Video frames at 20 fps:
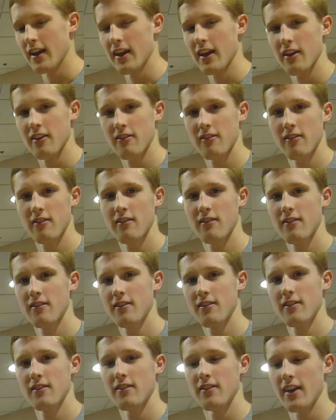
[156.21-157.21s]
guess
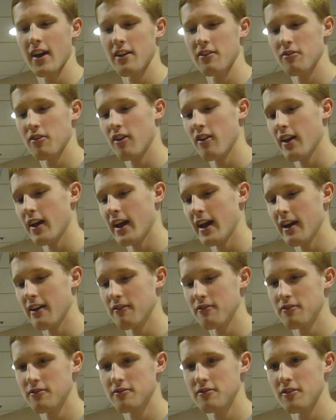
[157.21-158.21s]
that is all I
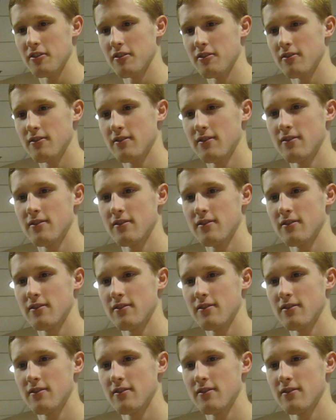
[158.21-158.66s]
have. So.